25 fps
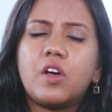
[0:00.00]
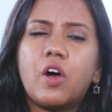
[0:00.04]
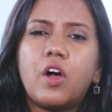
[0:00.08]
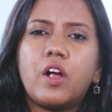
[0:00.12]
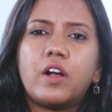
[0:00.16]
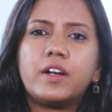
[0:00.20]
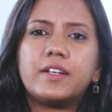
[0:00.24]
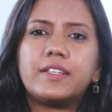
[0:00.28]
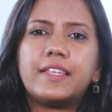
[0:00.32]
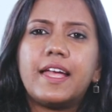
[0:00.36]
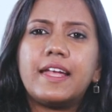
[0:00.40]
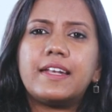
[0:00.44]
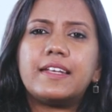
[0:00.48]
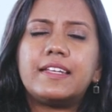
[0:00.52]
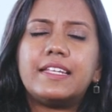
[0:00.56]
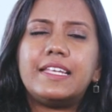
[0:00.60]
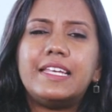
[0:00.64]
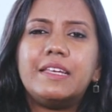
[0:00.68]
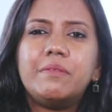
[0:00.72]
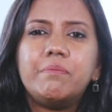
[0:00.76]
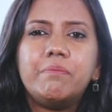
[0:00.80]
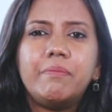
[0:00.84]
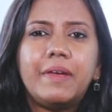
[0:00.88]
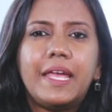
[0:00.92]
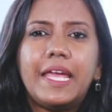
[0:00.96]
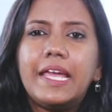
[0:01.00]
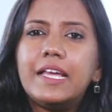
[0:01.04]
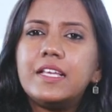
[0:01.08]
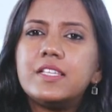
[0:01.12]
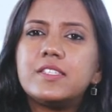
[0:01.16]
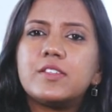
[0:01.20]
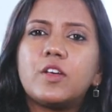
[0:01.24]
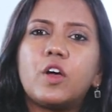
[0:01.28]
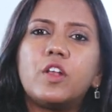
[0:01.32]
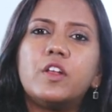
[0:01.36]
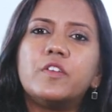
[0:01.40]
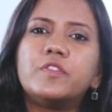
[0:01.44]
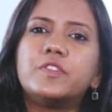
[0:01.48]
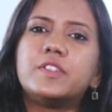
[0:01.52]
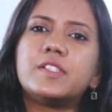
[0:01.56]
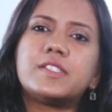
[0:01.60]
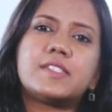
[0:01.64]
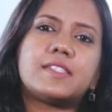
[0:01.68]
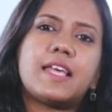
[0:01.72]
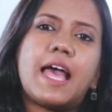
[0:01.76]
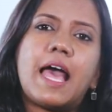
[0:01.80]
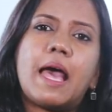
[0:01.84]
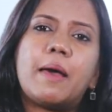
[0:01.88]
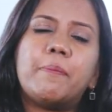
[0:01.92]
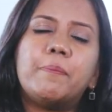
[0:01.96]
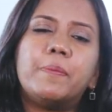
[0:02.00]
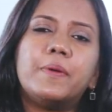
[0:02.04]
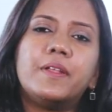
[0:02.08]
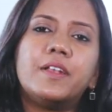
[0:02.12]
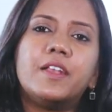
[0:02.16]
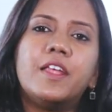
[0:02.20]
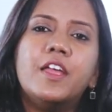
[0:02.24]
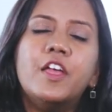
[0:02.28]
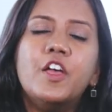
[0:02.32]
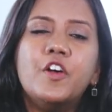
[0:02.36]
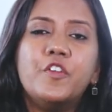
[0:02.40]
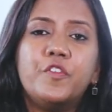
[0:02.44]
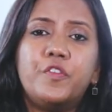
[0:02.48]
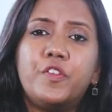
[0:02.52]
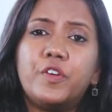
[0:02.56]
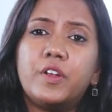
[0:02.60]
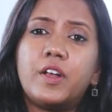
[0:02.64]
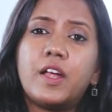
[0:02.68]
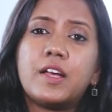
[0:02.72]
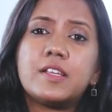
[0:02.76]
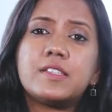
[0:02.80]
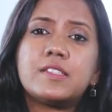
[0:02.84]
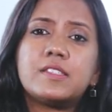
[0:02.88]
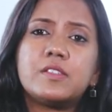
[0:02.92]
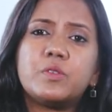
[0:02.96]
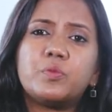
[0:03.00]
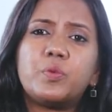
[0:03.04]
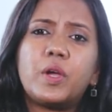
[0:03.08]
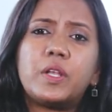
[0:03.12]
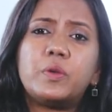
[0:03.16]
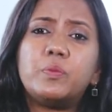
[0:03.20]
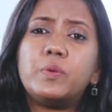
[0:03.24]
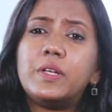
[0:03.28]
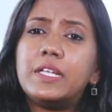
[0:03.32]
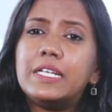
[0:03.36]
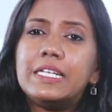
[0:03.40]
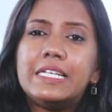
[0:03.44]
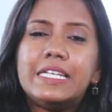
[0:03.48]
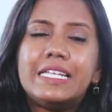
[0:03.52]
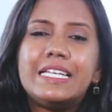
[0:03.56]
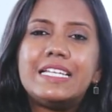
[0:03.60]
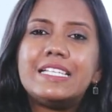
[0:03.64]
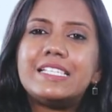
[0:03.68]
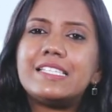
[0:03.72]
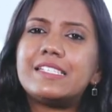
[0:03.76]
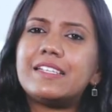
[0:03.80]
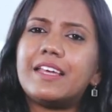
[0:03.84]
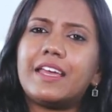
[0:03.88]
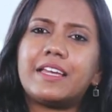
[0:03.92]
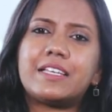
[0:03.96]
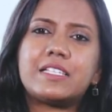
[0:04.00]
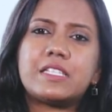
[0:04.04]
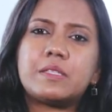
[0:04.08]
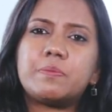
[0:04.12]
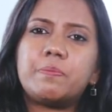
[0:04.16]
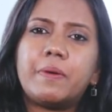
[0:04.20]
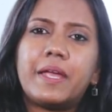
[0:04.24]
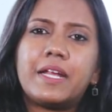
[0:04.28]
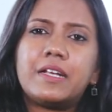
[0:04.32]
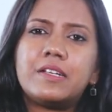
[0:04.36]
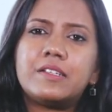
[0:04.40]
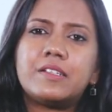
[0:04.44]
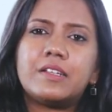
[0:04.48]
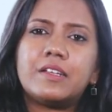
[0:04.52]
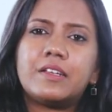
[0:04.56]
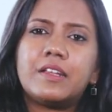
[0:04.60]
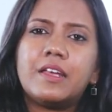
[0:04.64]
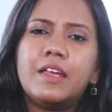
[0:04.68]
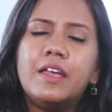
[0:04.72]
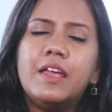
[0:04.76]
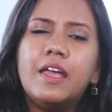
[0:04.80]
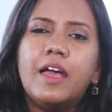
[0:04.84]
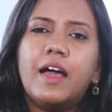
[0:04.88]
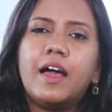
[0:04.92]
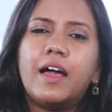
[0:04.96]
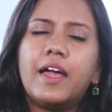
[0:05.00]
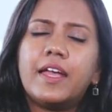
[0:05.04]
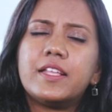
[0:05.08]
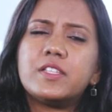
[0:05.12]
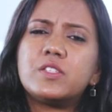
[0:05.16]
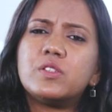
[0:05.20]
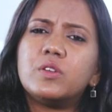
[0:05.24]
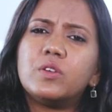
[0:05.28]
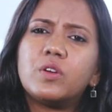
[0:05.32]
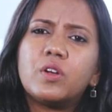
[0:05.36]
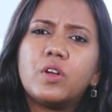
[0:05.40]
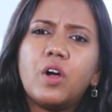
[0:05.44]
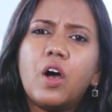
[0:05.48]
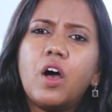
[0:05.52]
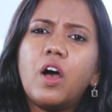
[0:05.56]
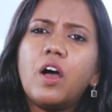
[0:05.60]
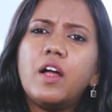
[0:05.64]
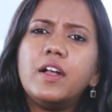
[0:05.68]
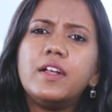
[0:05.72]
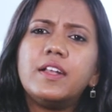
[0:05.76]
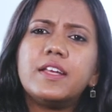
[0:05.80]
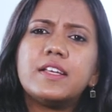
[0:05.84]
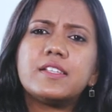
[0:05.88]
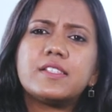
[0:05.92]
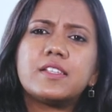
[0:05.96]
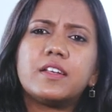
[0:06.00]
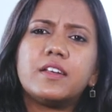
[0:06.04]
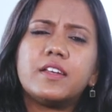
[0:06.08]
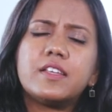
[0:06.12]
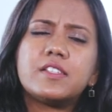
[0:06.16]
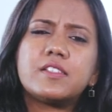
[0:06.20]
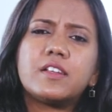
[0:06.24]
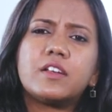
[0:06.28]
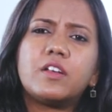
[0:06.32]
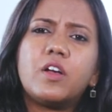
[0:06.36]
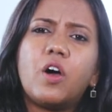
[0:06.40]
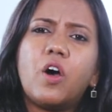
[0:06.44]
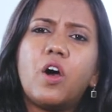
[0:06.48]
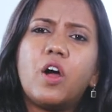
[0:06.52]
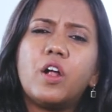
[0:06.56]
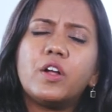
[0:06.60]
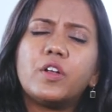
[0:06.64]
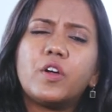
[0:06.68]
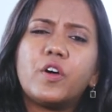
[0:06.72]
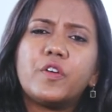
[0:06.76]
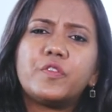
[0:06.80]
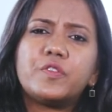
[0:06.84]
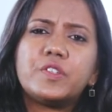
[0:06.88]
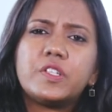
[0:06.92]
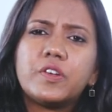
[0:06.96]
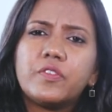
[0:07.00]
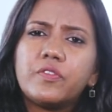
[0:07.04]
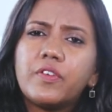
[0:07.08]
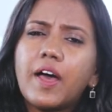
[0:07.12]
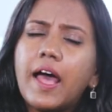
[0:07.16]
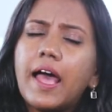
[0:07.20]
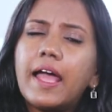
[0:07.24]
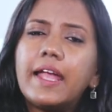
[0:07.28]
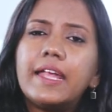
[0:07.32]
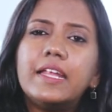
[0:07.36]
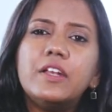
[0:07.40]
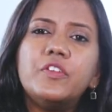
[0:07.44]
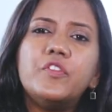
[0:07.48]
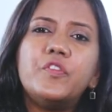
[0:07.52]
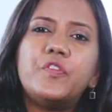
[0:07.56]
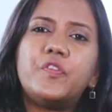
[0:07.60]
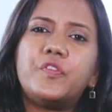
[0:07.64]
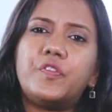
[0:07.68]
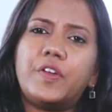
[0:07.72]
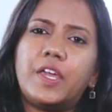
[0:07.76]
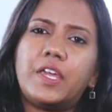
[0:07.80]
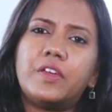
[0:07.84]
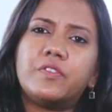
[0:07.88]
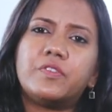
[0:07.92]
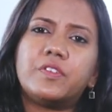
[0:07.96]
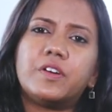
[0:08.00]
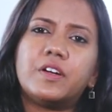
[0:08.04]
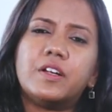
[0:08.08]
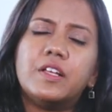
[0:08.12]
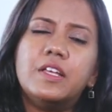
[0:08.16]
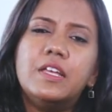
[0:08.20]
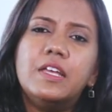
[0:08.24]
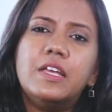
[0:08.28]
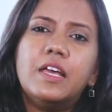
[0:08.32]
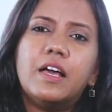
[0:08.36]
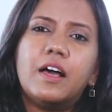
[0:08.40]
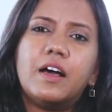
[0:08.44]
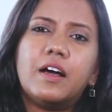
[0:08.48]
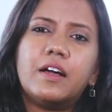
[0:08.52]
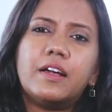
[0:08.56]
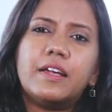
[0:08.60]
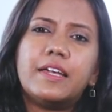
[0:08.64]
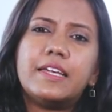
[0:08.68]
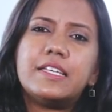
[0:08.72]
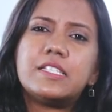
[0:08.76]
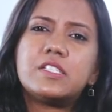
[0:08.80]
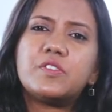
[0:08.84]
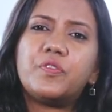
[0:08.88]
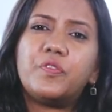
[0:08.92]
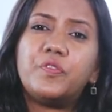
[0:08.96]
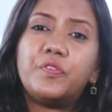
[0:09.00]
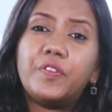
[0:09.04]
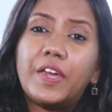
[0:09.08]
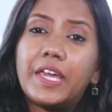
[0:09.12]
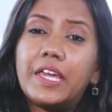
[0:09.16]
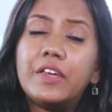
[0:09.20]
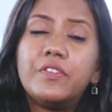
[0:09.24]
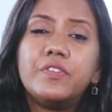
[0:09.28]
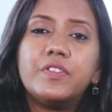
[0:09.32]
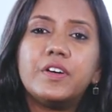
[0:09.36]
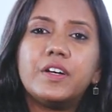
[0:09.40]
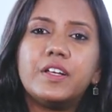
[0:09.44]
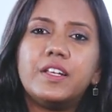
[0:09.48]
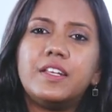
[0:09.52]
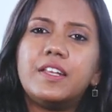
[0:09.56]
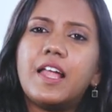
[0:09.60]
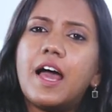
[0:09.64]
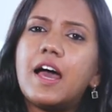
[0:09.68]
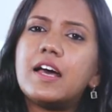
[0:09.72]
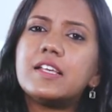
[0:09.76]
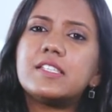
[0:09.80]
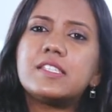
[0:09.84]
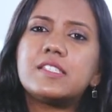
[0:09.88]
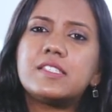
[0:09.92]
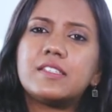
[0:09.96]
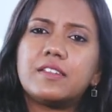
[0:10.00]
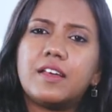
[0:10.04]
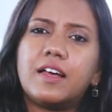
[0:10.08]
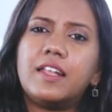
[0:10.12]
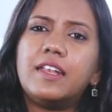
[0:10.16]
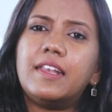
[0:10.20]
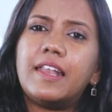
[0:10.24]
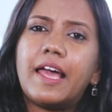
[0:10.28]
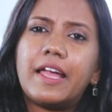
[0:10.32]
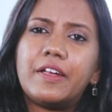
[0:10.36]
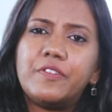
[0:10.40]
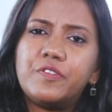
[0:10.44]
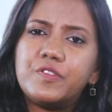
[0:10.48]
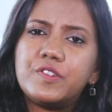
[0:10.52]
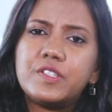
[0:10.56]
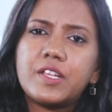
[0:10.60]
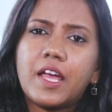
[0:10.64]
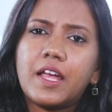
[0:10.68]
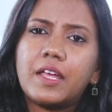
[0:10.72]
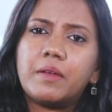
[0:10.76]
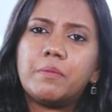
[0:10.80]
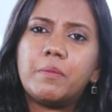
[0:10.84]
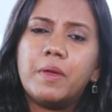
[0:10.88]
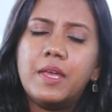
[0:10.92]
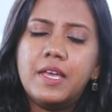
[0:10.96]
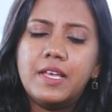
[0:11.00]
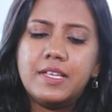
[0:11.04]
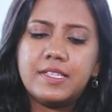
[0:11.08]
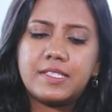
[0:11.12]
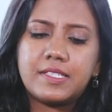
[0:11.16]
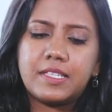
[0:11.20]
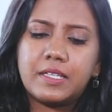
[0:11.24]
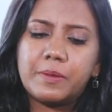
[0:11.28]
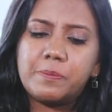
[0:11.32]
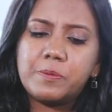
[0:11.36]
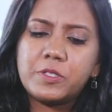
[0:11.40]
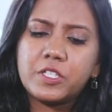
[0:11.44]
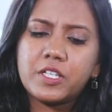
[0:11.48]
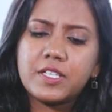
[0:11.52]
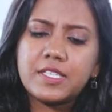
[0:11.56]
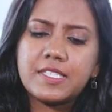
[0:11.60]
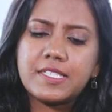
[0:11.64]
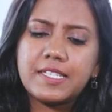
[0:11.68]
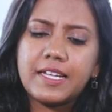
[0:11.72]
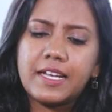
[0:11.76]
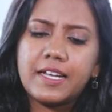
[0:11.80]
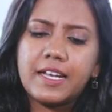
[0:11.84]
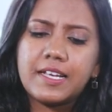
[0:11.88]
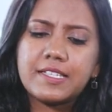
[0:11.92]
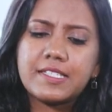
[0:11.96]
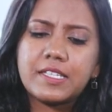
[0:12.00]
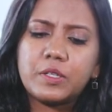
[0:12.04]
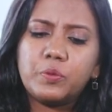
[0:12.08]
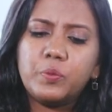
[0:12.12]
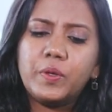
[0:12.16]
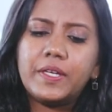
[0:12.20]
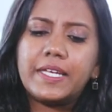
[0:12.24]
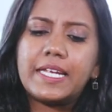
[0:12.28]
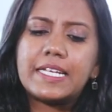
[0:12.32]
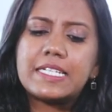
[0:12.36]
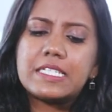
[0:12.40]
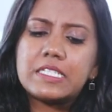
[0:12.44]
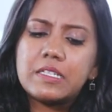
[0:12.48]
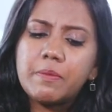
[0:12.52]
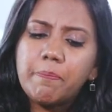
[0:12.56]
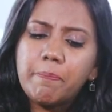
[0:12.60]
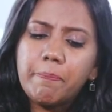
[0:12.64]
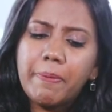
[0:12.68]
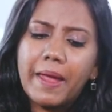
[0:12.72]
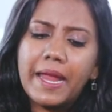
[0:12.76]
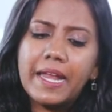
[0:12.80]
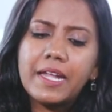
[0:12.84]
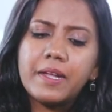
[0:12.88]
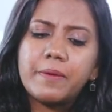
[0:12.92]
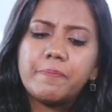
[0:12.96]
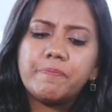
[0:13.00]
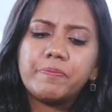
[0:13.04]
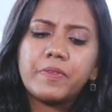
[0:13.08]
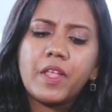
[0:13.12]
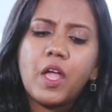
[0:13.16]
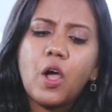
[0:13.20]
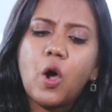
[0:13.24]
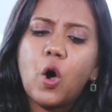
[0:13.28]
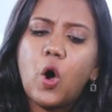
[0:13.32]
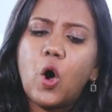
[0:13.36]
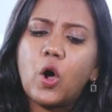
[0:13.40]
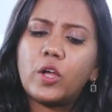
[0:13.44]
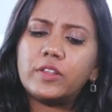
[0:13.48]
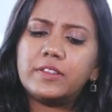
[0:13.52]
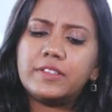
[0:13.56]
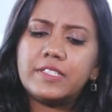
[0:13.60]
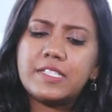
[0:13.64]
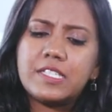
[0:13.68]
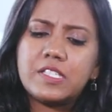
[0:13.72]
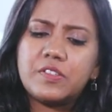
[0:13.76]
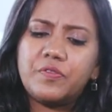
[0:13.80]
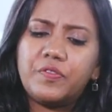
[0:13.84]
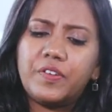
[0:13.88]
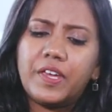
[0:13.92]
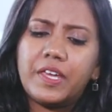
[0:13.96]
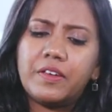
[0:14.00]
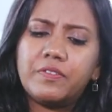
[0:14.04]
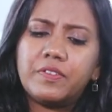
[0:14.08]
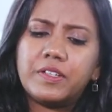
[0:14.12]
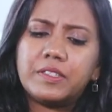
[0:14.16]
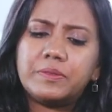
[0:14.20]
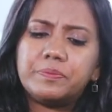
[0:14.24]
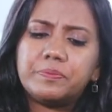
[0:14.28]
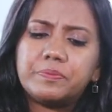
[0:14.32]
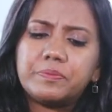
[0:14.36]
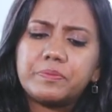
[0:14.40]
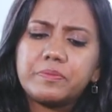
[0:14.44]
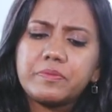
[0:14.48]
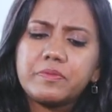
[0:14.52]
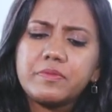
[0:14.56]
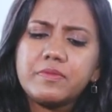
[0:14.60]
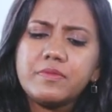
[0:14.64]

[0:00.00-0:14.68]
God that He makes all of this happen for us when we least expect it. And so God is a God of divine favor. His favor lasts a lifetime, scriptures tell us, and we can depend on this favor.